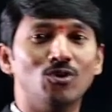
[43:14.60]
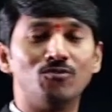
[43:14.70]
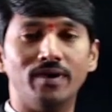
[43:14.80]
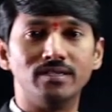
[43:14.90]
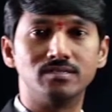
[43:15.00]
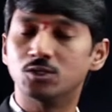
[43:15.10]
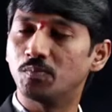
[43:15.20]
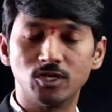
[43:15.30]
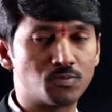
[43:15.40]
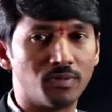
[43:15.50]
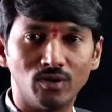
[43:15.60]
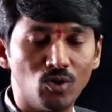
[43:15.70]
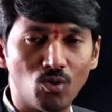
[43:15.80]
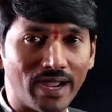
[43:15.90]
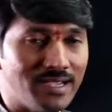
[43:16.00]
no phase displacement.
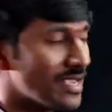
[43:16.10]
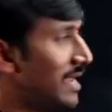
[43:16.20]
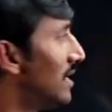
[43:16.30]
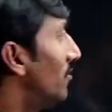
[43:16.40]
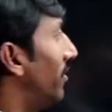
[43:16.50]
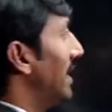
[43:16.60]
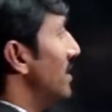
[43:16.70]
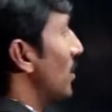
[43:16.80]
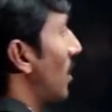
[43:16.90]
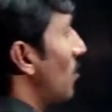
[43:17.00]
No, guys. One is a